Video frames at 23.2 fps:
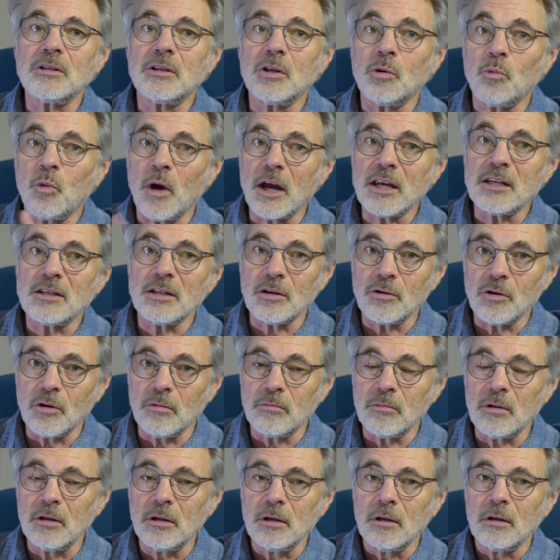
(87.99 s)
in the waiting
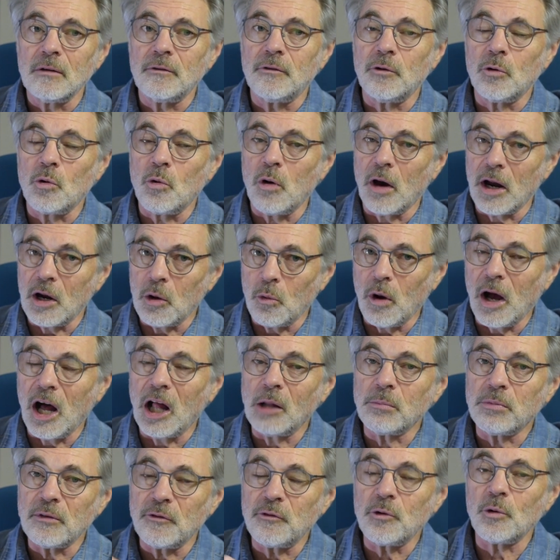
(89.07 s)
room for quite a while
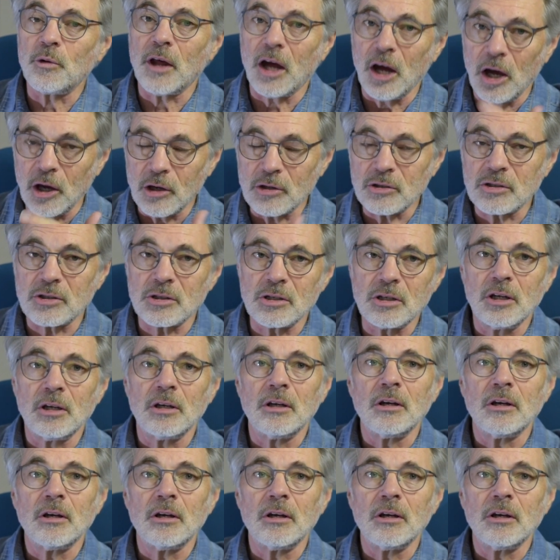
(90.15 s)
before the host